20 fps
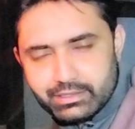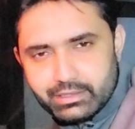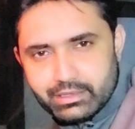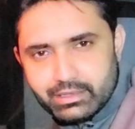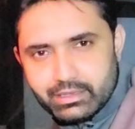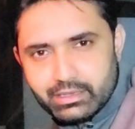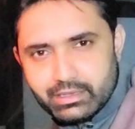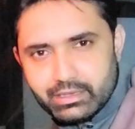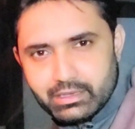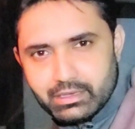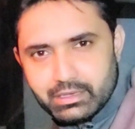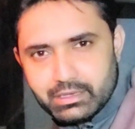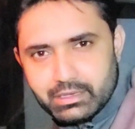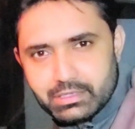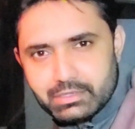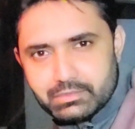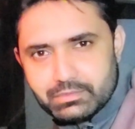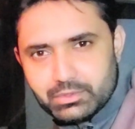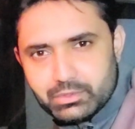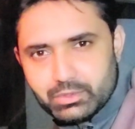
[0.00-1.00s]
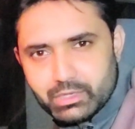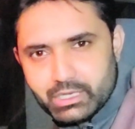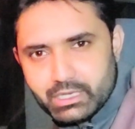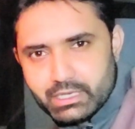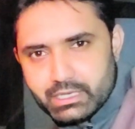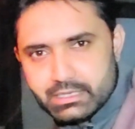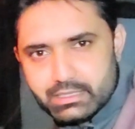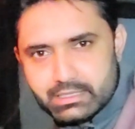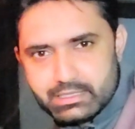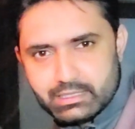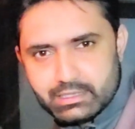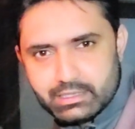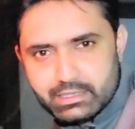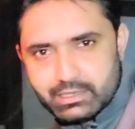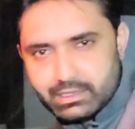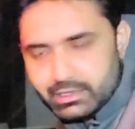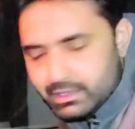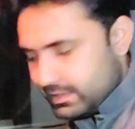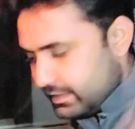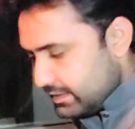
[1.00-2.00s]
if you had
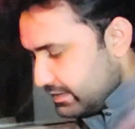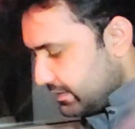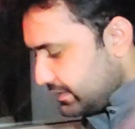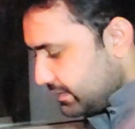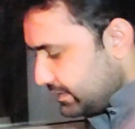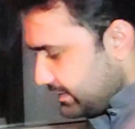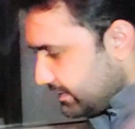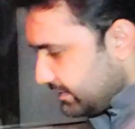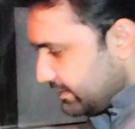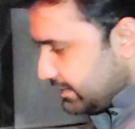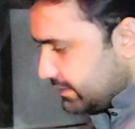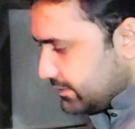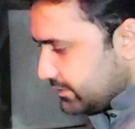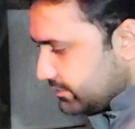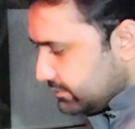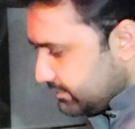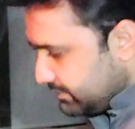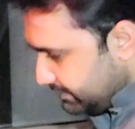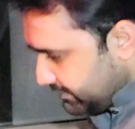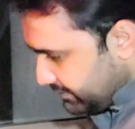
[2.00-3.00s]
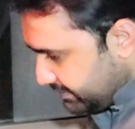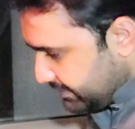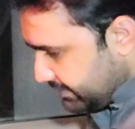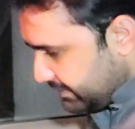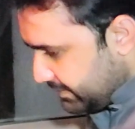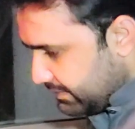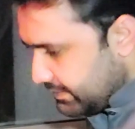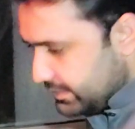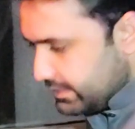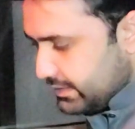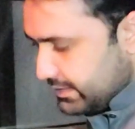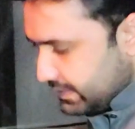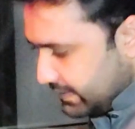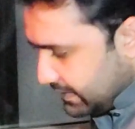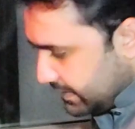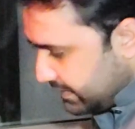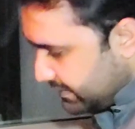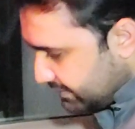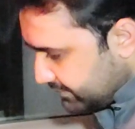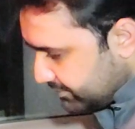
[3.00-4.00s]
an extra thing here,
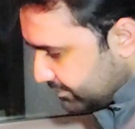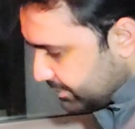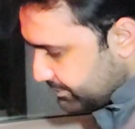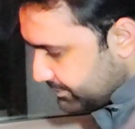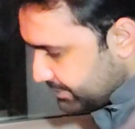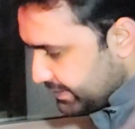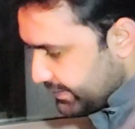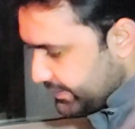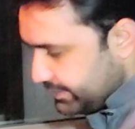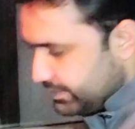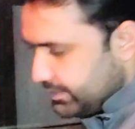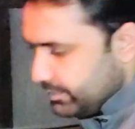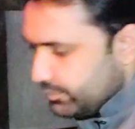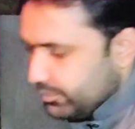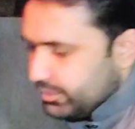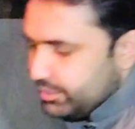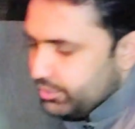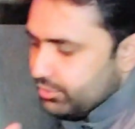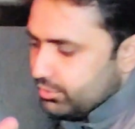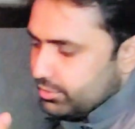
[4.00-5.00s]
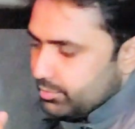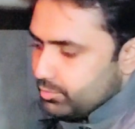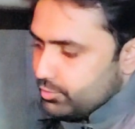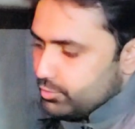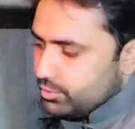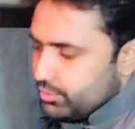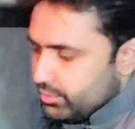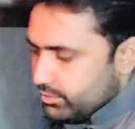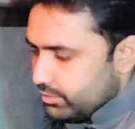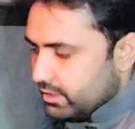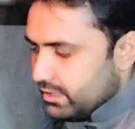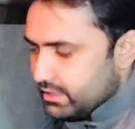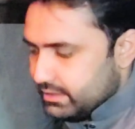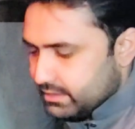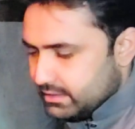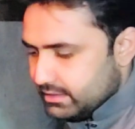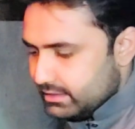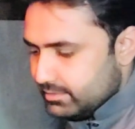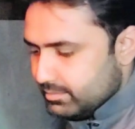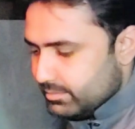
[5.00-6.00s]
an extra tray here where you can put your
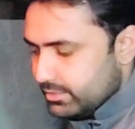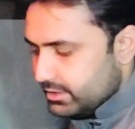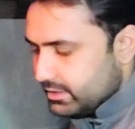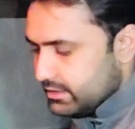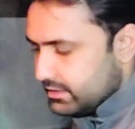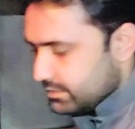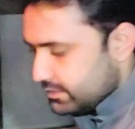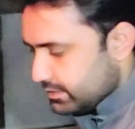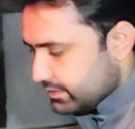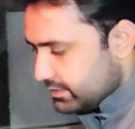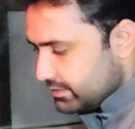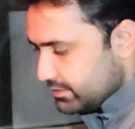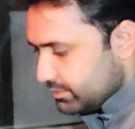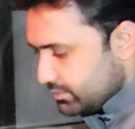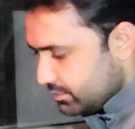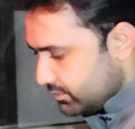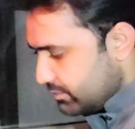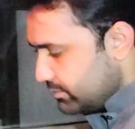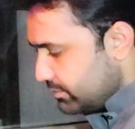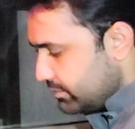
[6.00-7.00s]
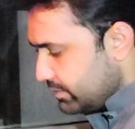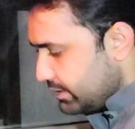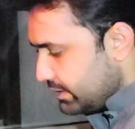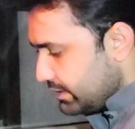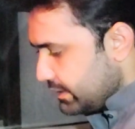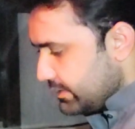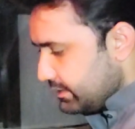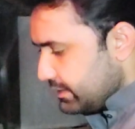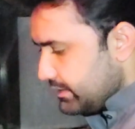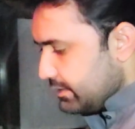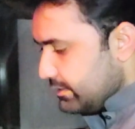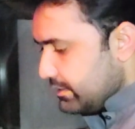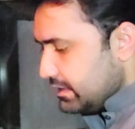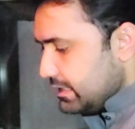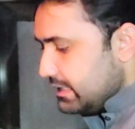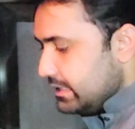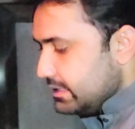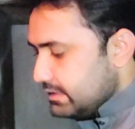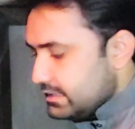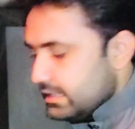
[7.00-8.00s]
glasses, because there is no
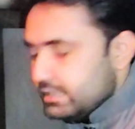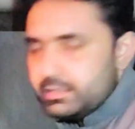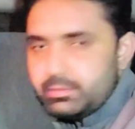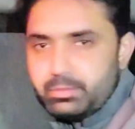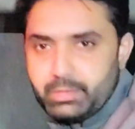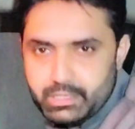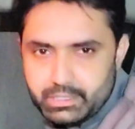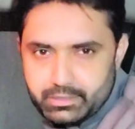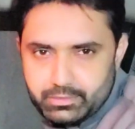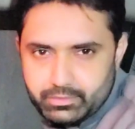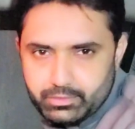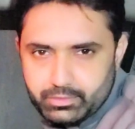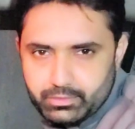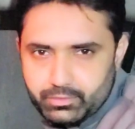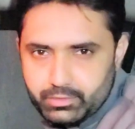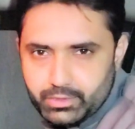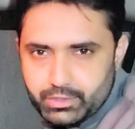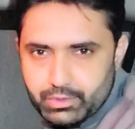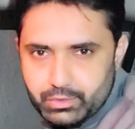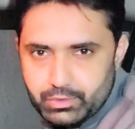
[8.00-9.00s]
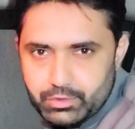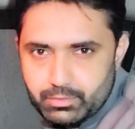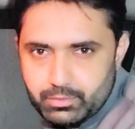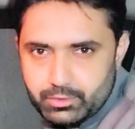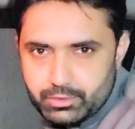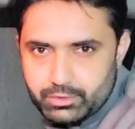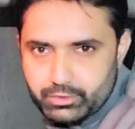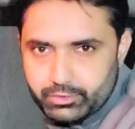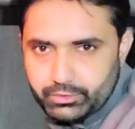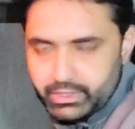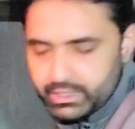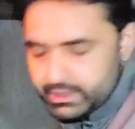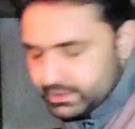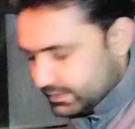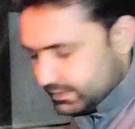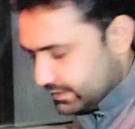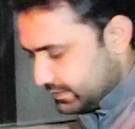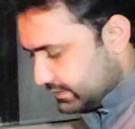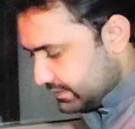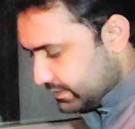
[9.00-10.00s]
easy space for you to put your
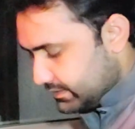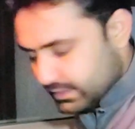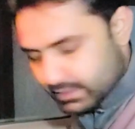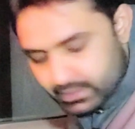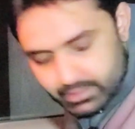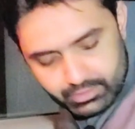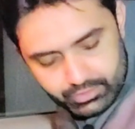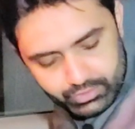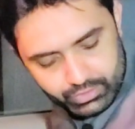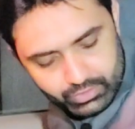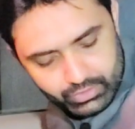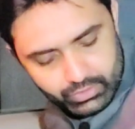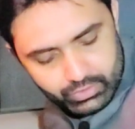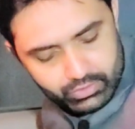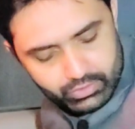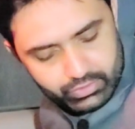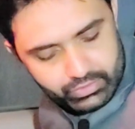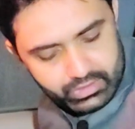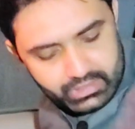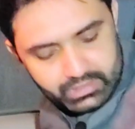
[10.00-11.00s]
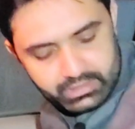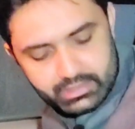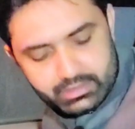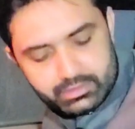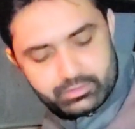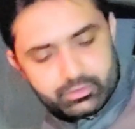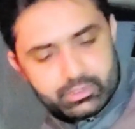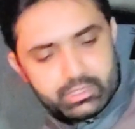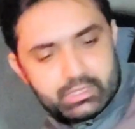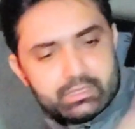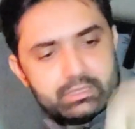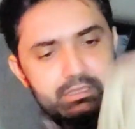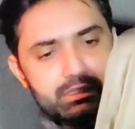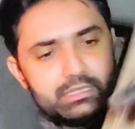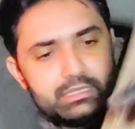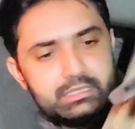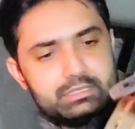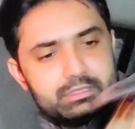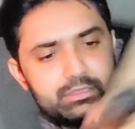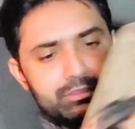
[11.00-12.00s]
glasses. So this is where
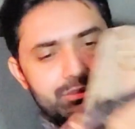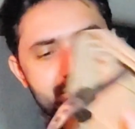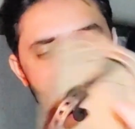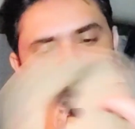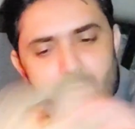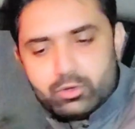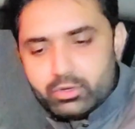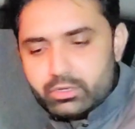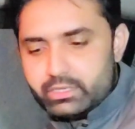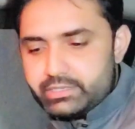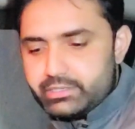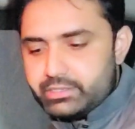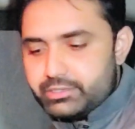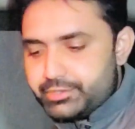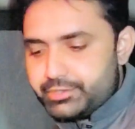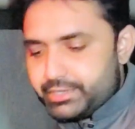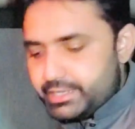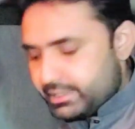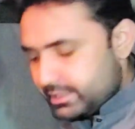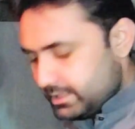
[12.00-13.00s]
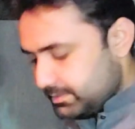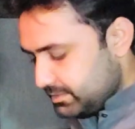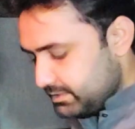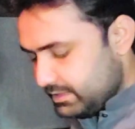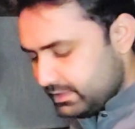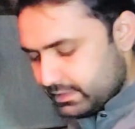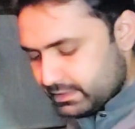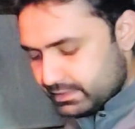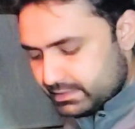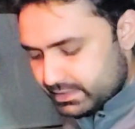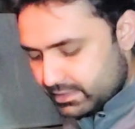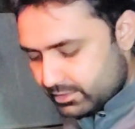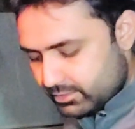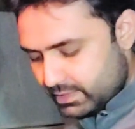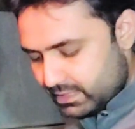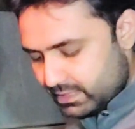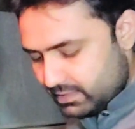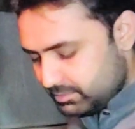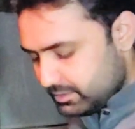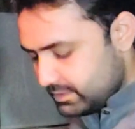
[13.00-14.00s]
this small little tray comes in. It's a
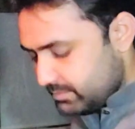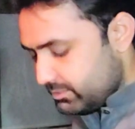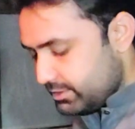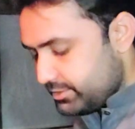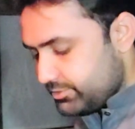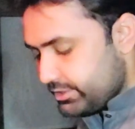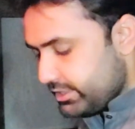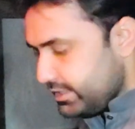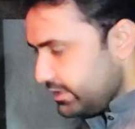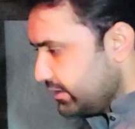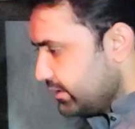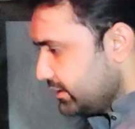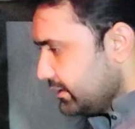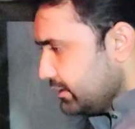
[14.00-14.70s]
collapsible tray